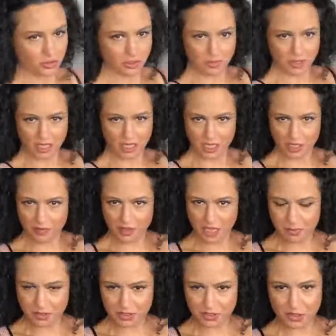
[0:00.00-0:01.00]
the beginning of the
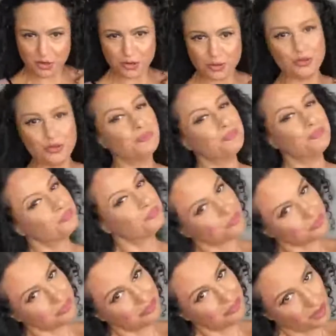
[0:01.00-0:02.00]
episode,
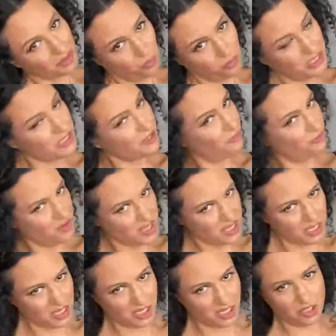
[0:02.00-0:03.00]
it's
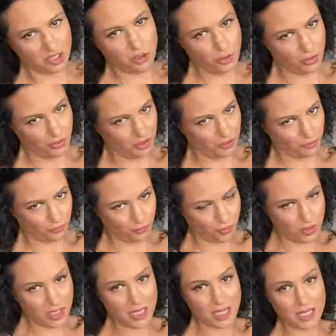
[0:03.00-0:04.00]
vegan,
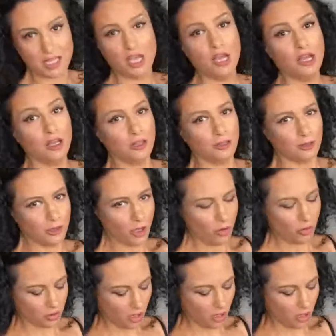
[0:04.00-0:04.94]
gluten-free, low